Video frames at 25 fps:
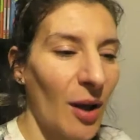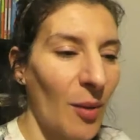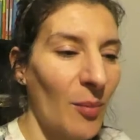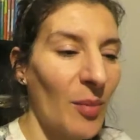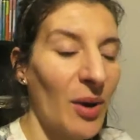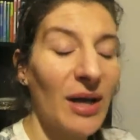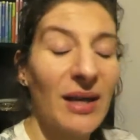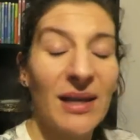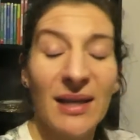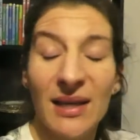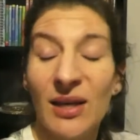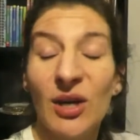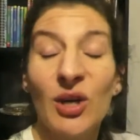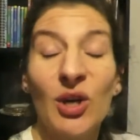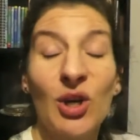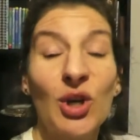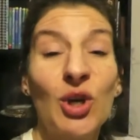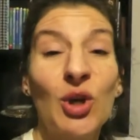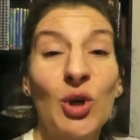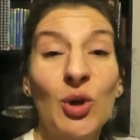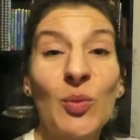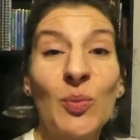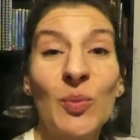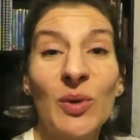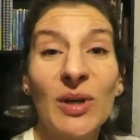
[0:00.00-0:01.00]
I'm like, yeah,
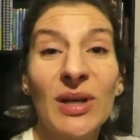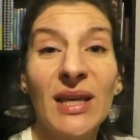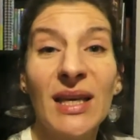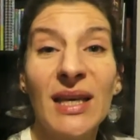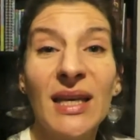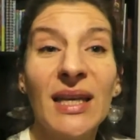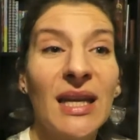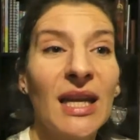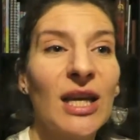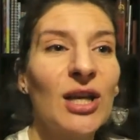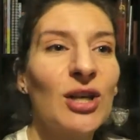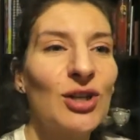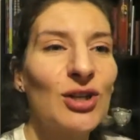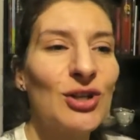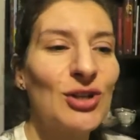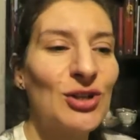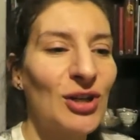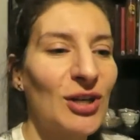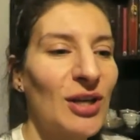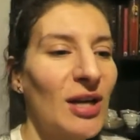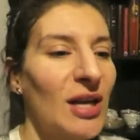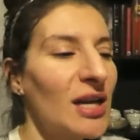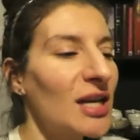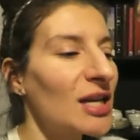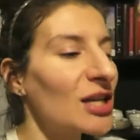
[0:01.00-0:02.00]
human
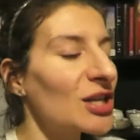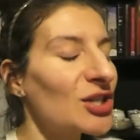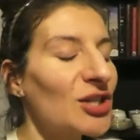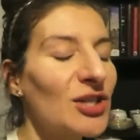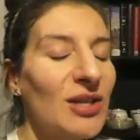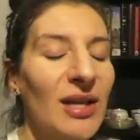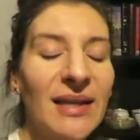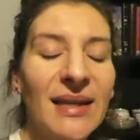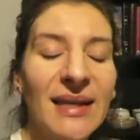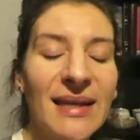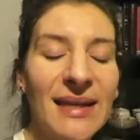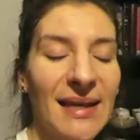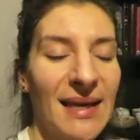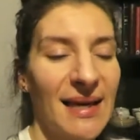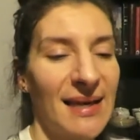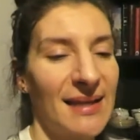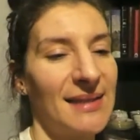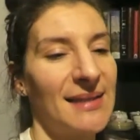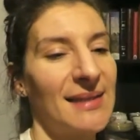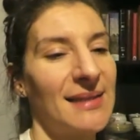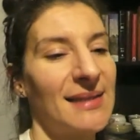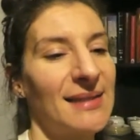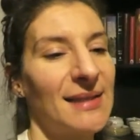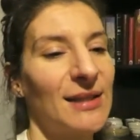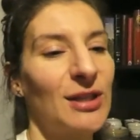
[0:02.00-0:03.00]
connection. She's like,
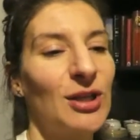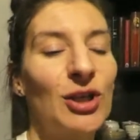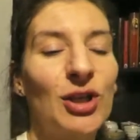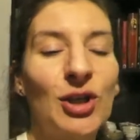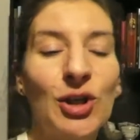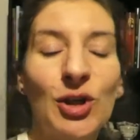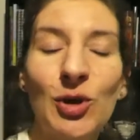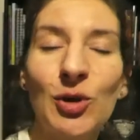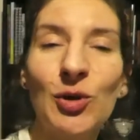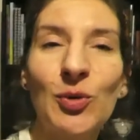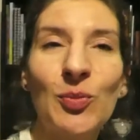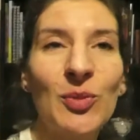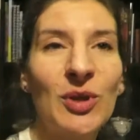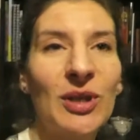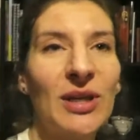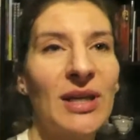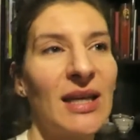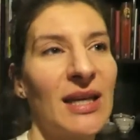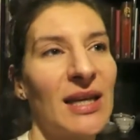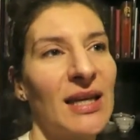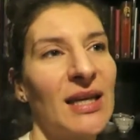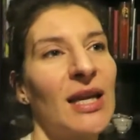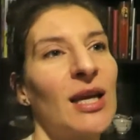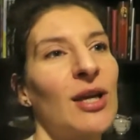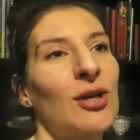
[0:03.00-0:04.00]
yes, human
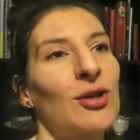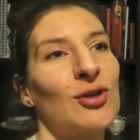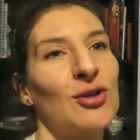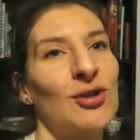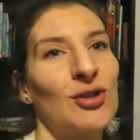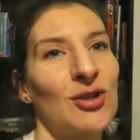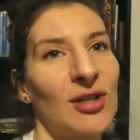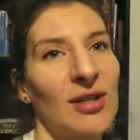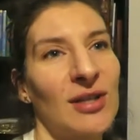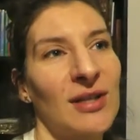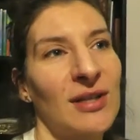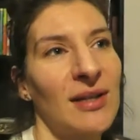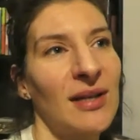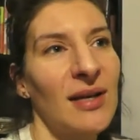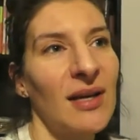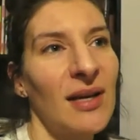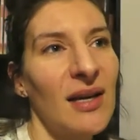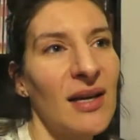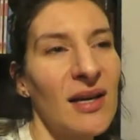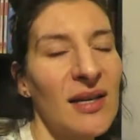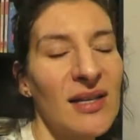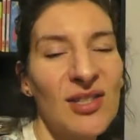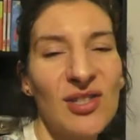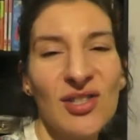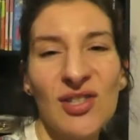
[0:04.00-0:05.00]
connection.
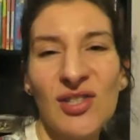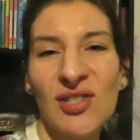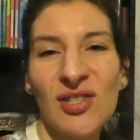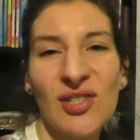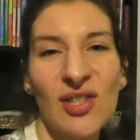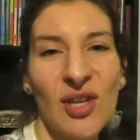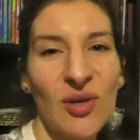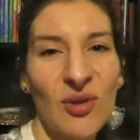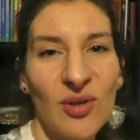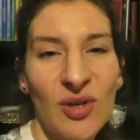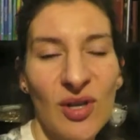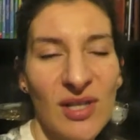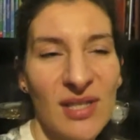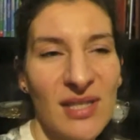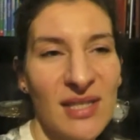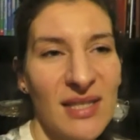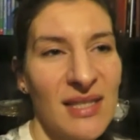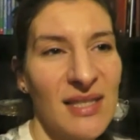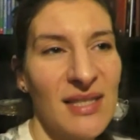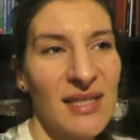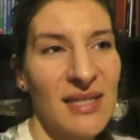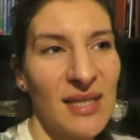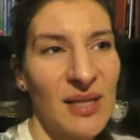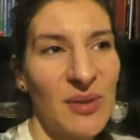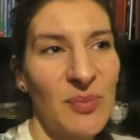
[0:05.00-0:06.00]
It's just so nice
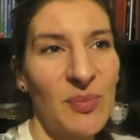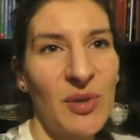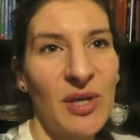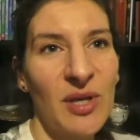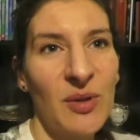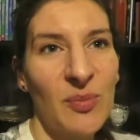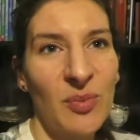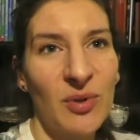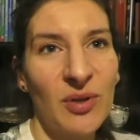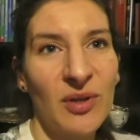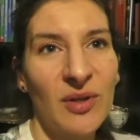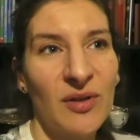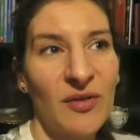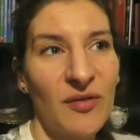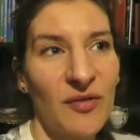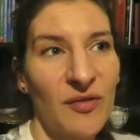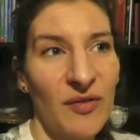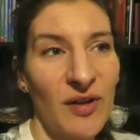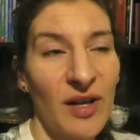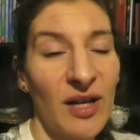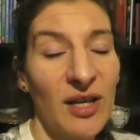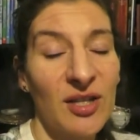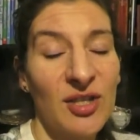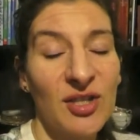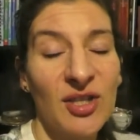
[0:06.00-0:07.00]
to see people in the
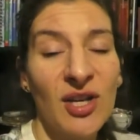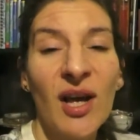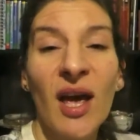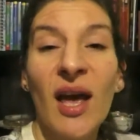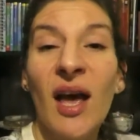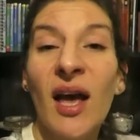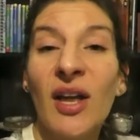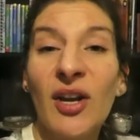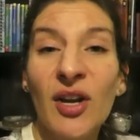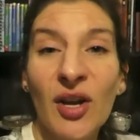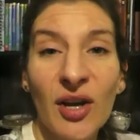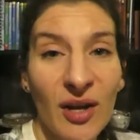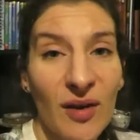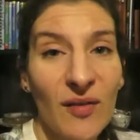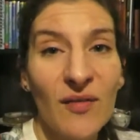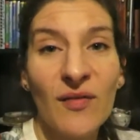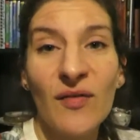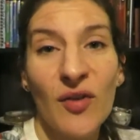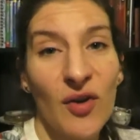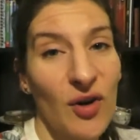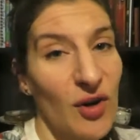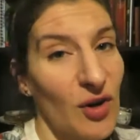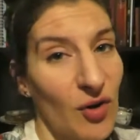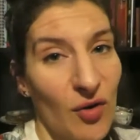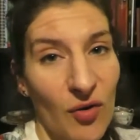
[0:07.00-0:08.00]
flesh. And I am
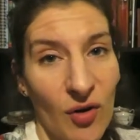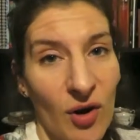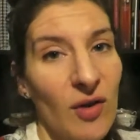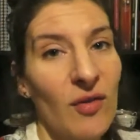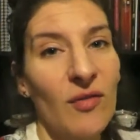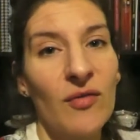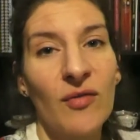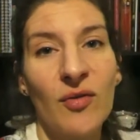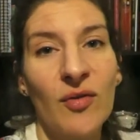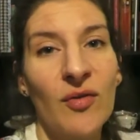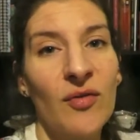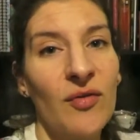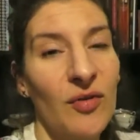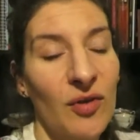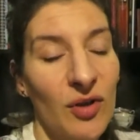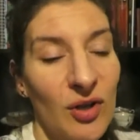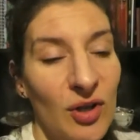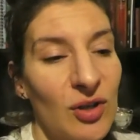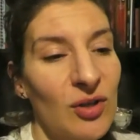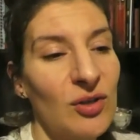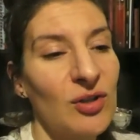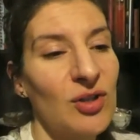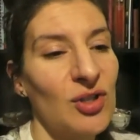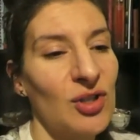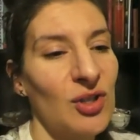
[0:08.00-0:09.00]
very grateful for
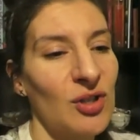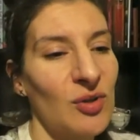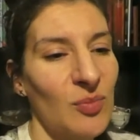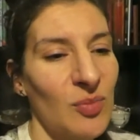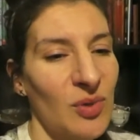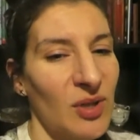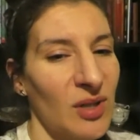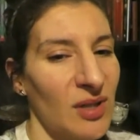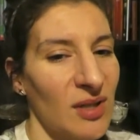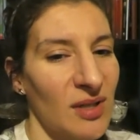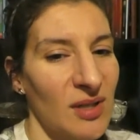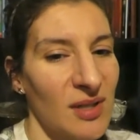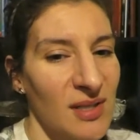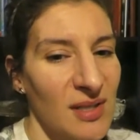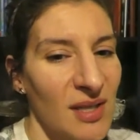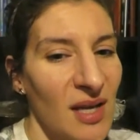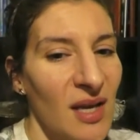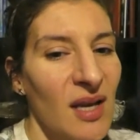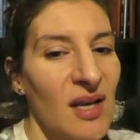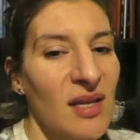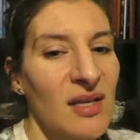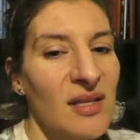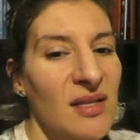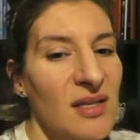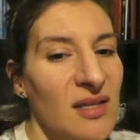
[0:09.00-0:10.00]
YouTube because
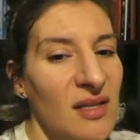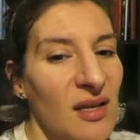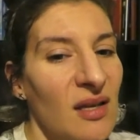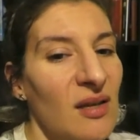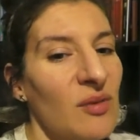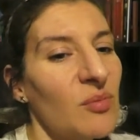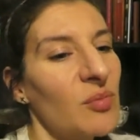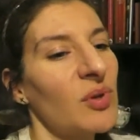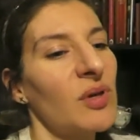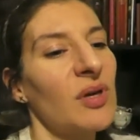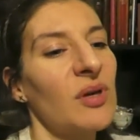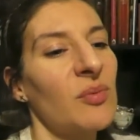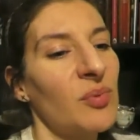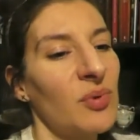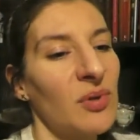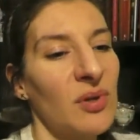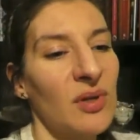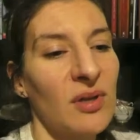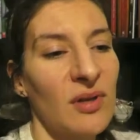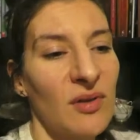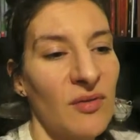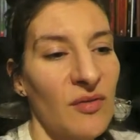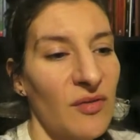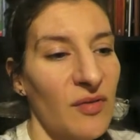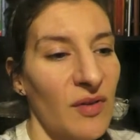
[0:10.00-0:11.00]
seeing people
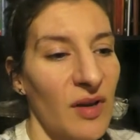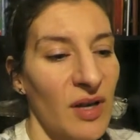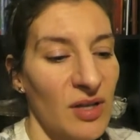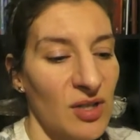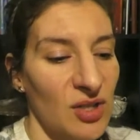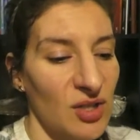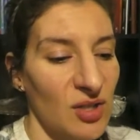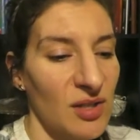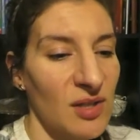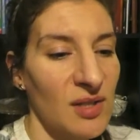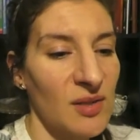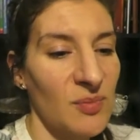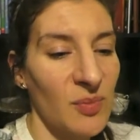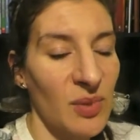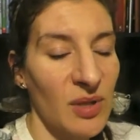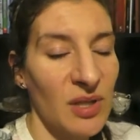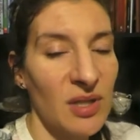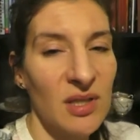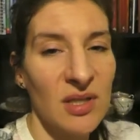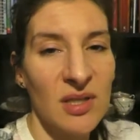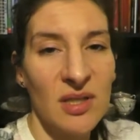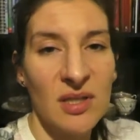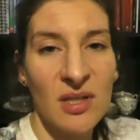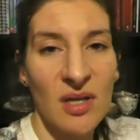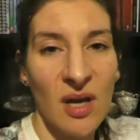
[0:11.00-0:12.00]
in the flesh has
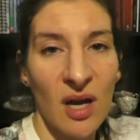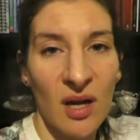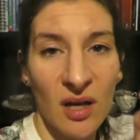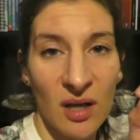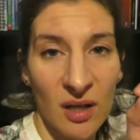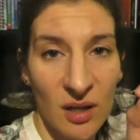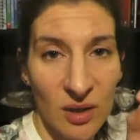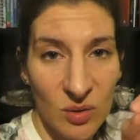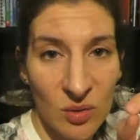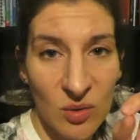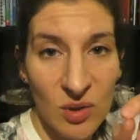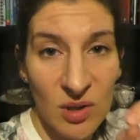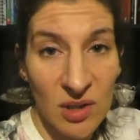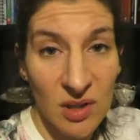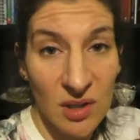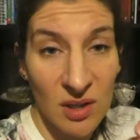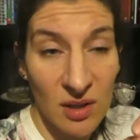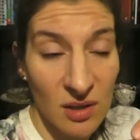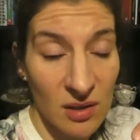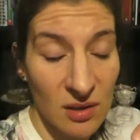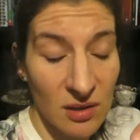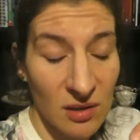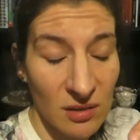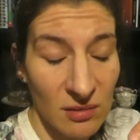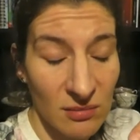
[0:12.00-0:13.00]
been
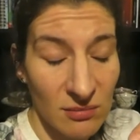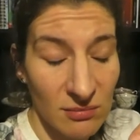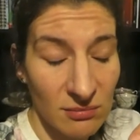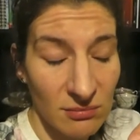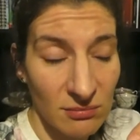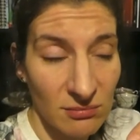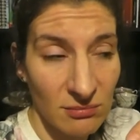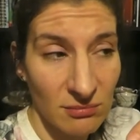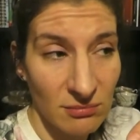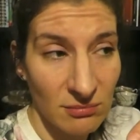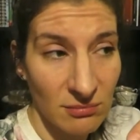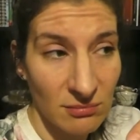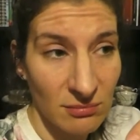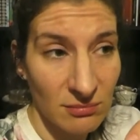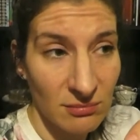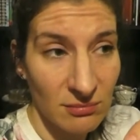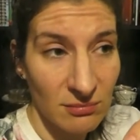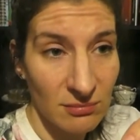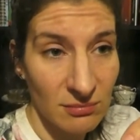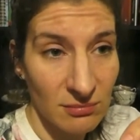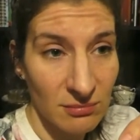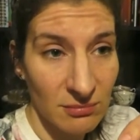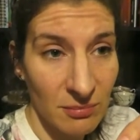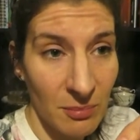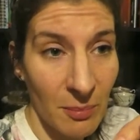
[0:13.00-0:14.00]
diluted
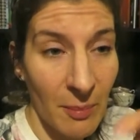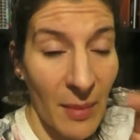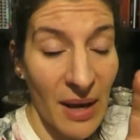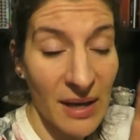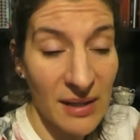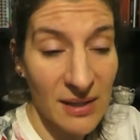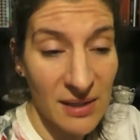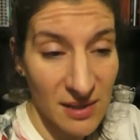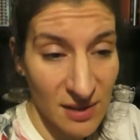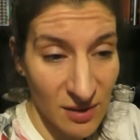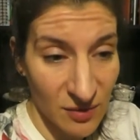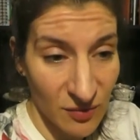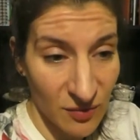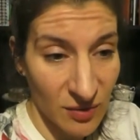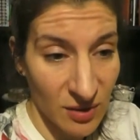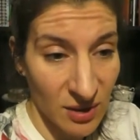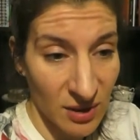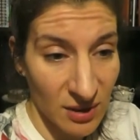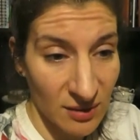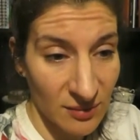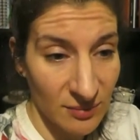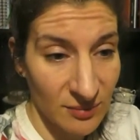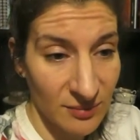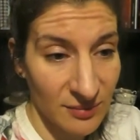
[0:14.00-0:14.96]
massively.